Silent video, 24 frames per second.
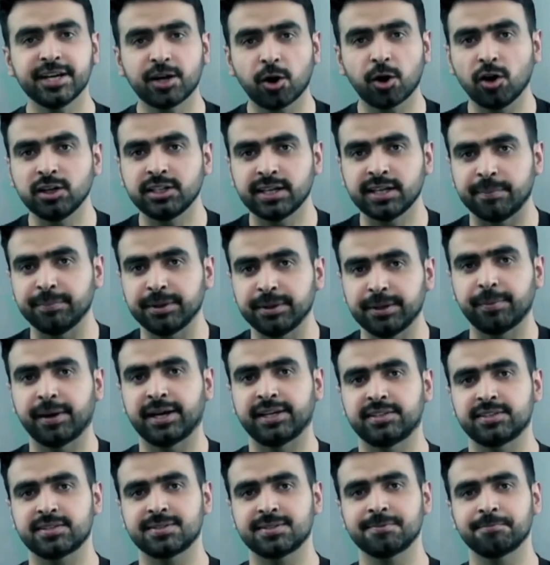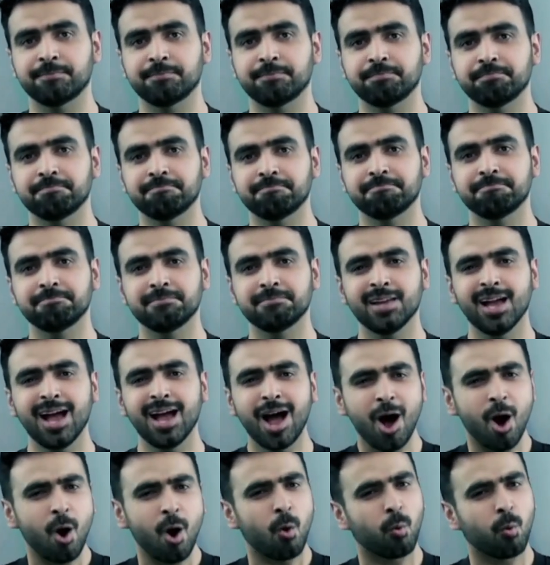called Yummy Bites.
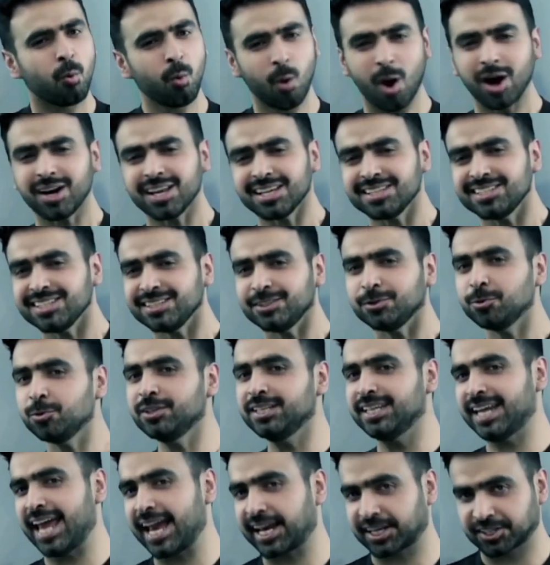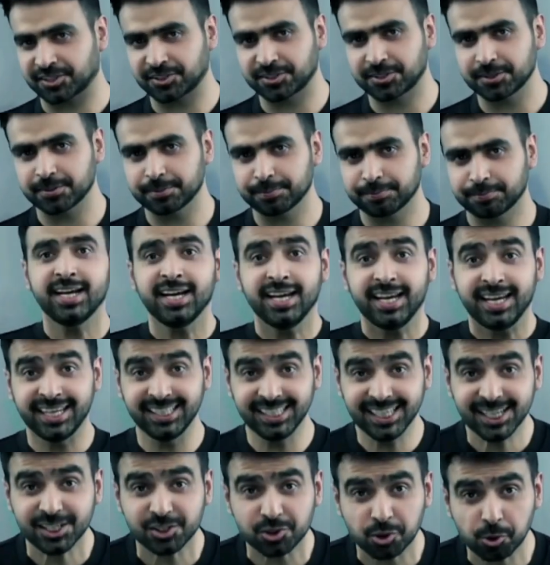What does he do next? He
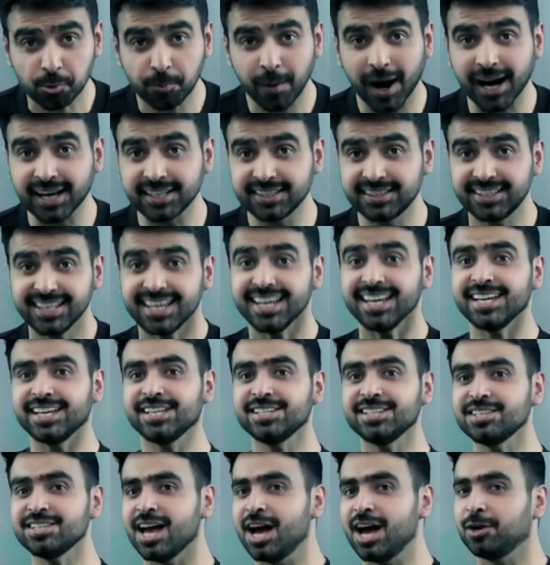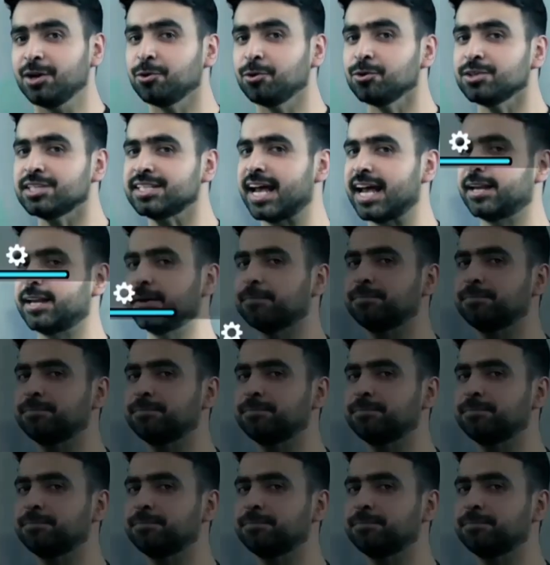needs to buy these to set up